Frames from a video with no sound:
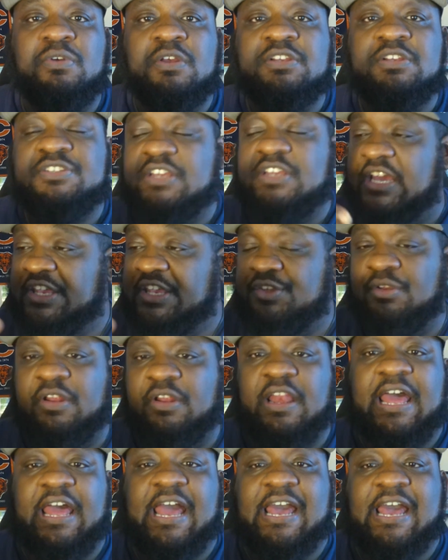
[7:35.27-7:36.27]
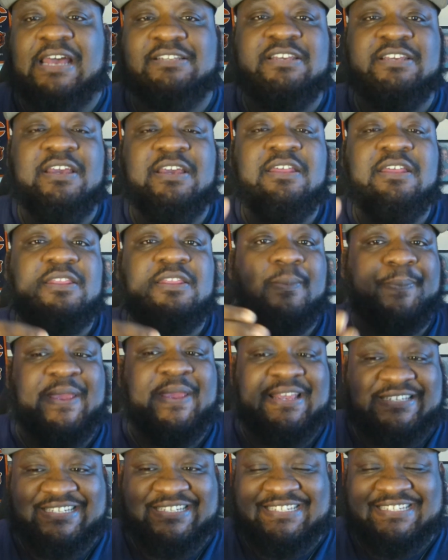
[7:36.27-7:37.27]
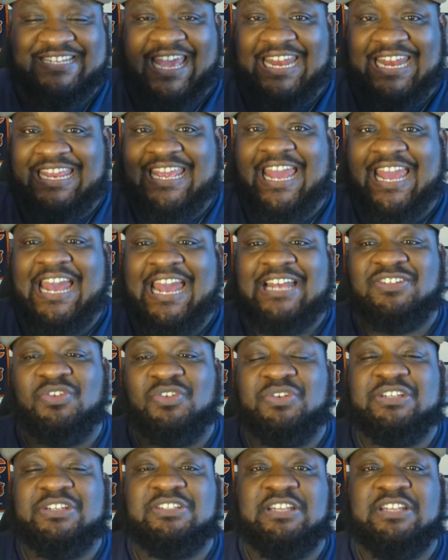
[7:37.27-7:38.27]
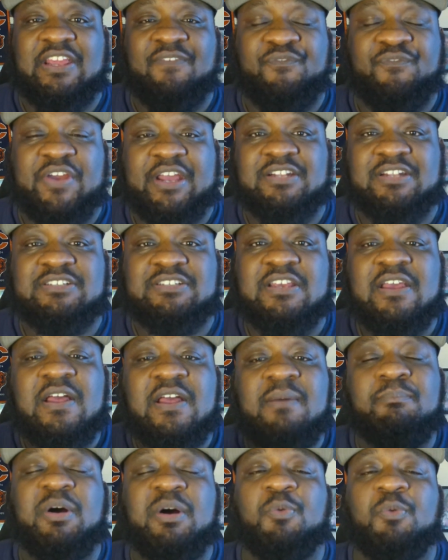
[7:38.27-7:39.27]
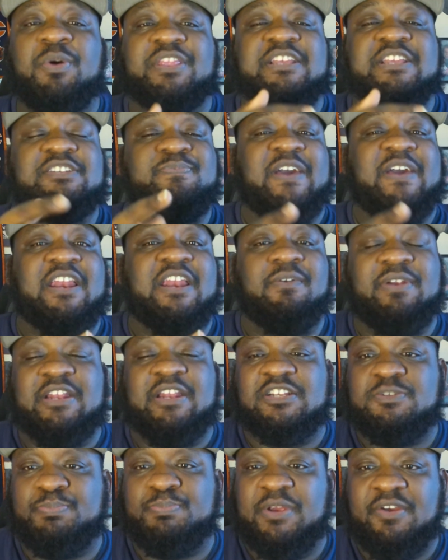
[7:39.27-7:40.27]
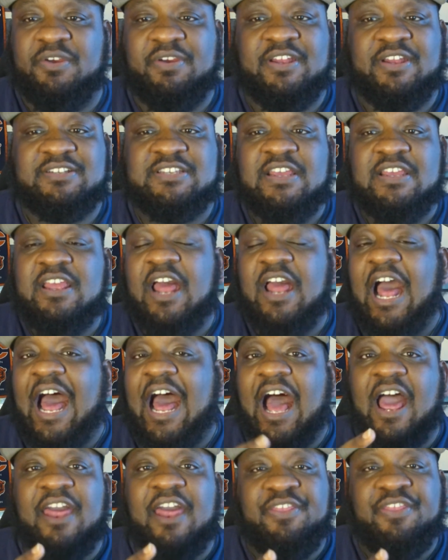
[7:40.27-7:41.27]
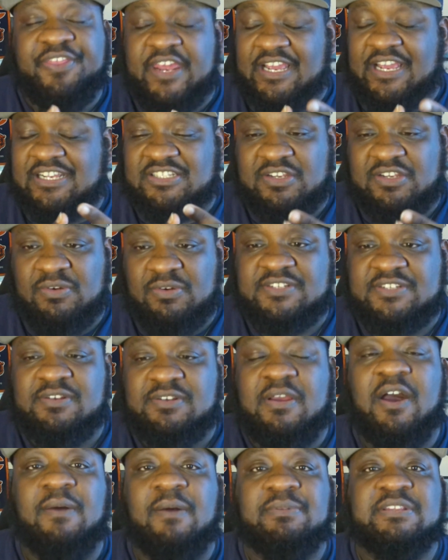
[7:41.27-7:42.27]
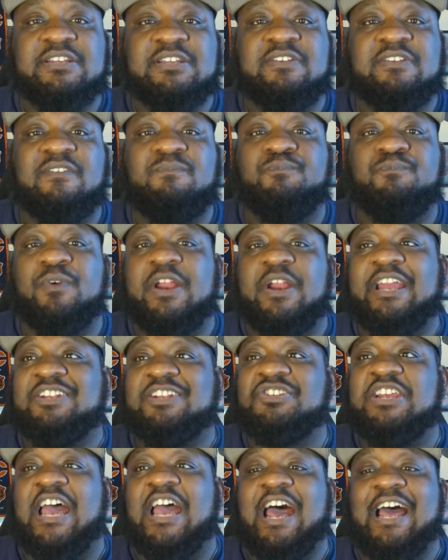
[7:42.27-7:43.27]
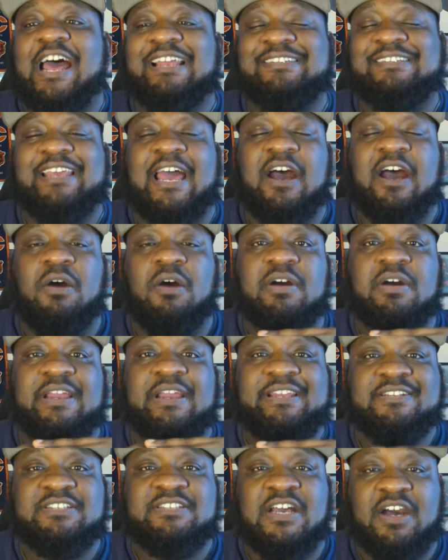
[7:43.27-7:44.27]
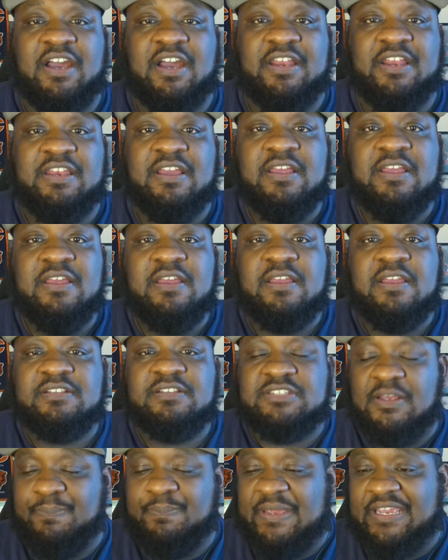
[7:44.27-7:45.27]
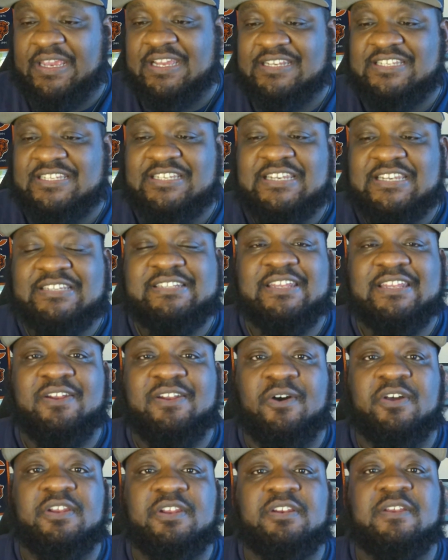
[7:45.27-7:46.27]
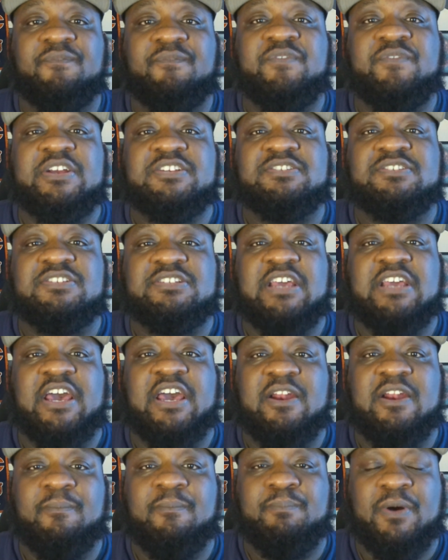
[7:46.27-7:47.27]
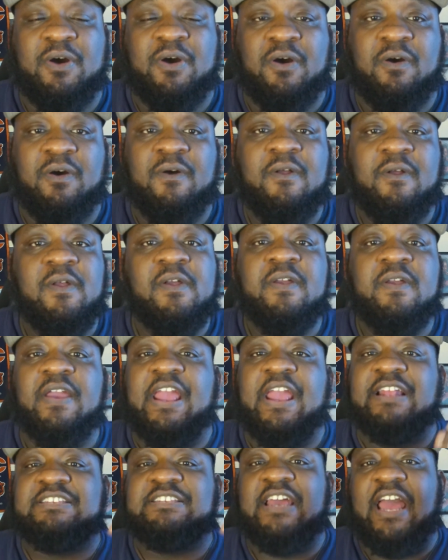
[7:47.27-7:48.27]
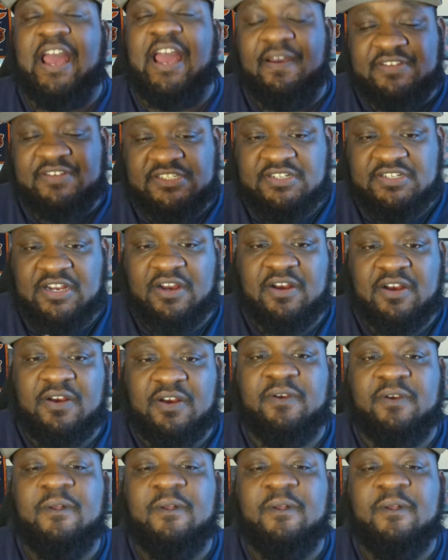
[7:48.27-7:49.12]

and utilize the pieces that he has on his defense. But with this veteran experience, I think it's going to help this franchise out a ton to be consistent on the defensive side of the ball and to have stirred